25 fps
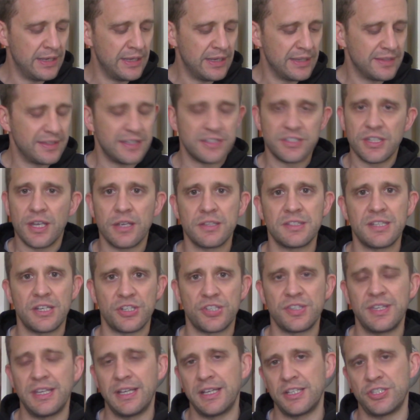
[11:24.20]
There's no
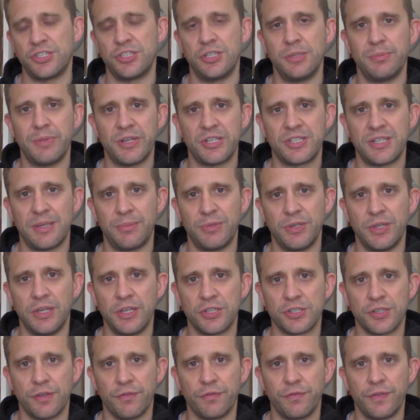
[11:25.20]
such thing as too much
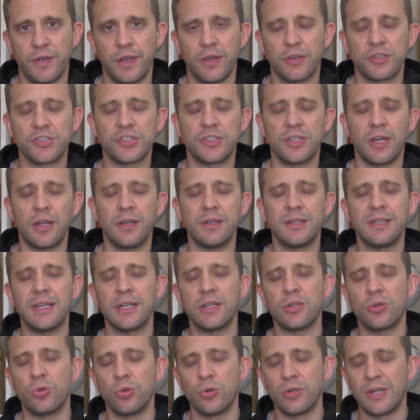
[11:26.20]
ammunition, folks. Don't
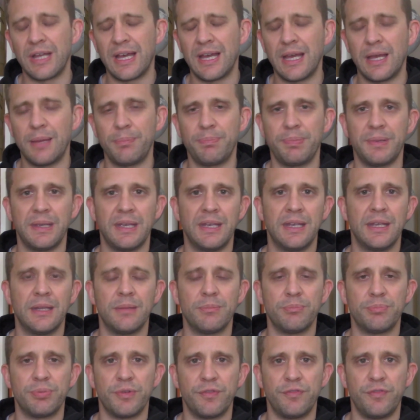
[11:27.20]
get caught up
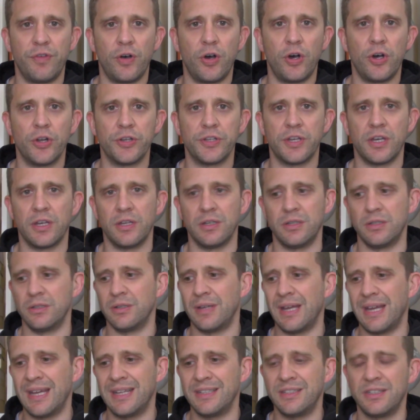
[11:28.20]
in
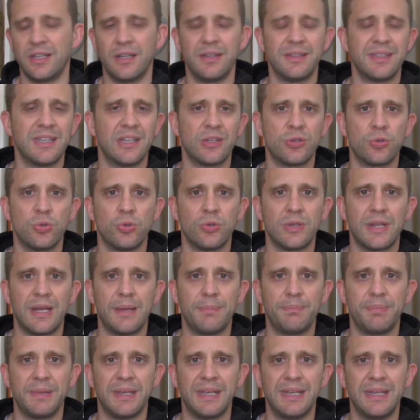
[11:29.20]
bravado and don't get caught
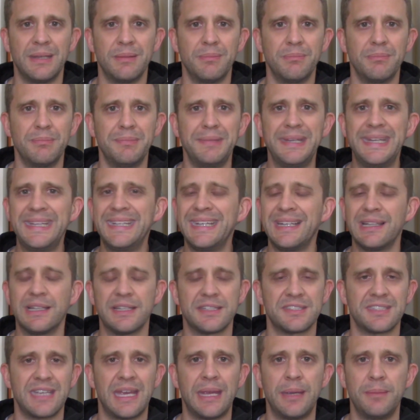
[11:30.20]
up in
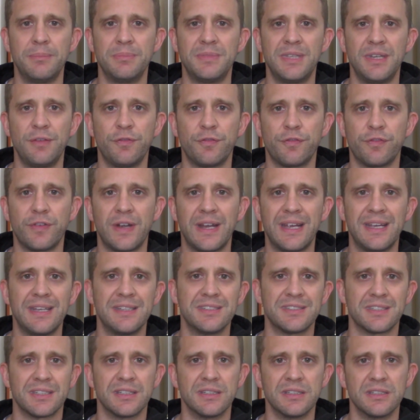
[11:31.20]
meaningless, empty
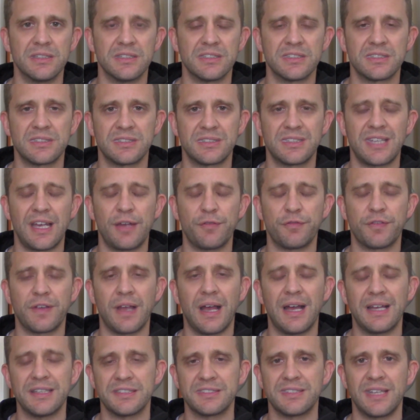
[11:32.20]
phrases, tough
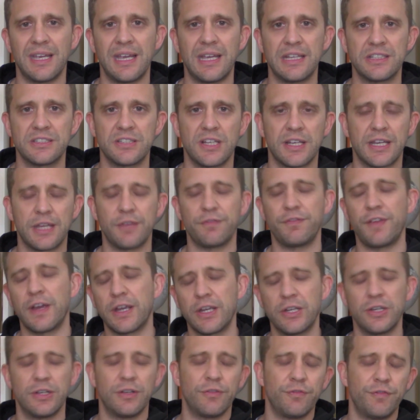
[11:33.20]
guy sayings like, if I
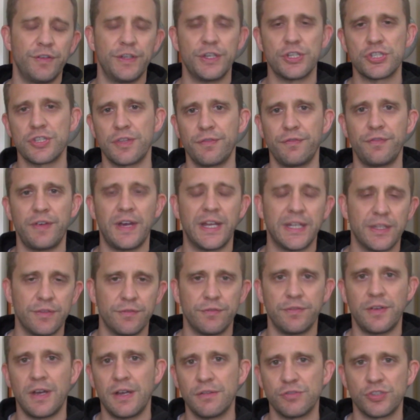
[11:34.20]
couldn't finish the fight
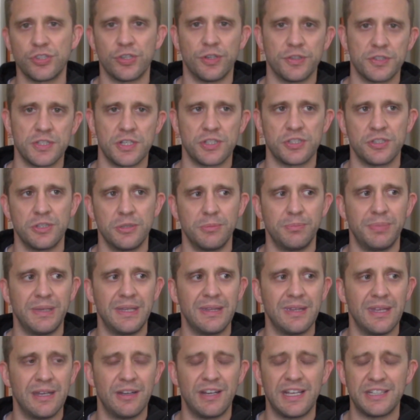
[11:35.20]
in 5 shots, I shouldn't have
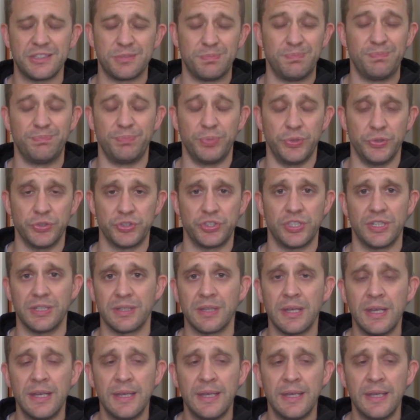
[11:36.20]
been there. That's bullshit.